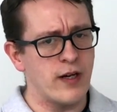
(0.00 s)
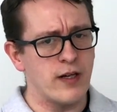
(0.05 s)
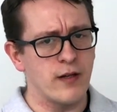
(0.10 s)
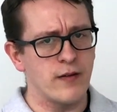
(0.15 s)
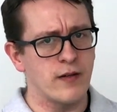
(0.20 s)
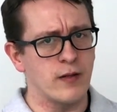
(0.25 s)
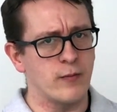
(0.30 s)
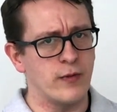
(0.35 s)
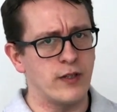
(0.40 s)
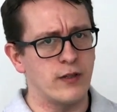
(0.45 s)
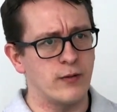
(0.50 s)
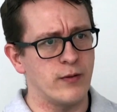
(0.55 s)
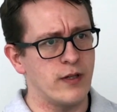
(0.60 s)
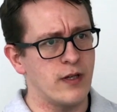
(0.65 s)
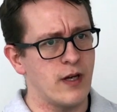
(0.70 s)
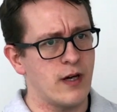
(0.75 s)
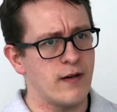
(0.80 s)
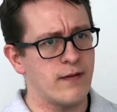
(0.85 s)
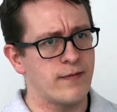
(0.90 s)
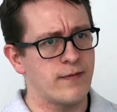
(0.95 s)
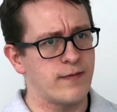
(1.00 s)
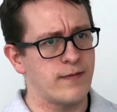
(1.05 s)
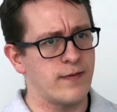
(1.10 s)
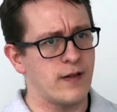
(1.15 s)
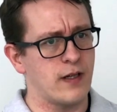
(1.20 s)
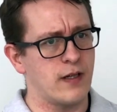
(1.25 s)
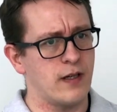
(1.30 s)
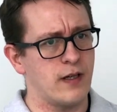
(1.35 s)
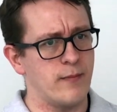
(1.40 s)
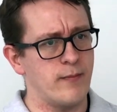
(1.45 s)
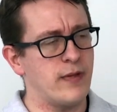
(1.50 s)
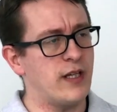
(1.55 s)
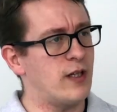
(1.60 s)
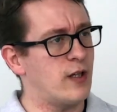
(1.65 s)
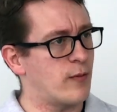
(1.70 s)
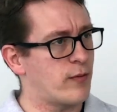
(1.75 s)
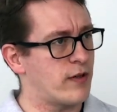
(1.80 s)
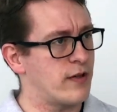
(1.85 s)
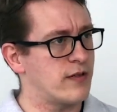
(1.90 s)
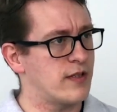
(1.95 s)
I don't think we do enough
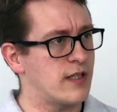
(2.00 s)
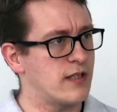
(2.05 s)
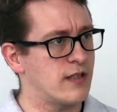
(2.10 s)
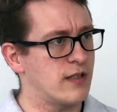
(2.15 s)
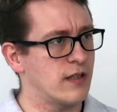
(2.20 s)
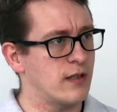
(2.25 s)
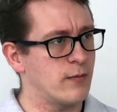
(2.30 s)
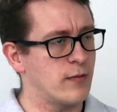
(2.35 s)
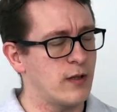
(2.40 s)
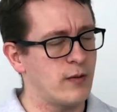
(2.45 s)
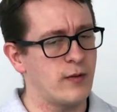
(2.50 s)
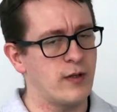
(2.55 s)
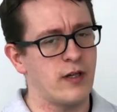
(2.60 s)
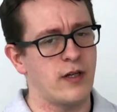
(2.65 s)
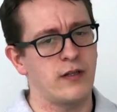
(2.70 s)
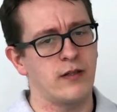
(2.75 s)
media processing at the moment.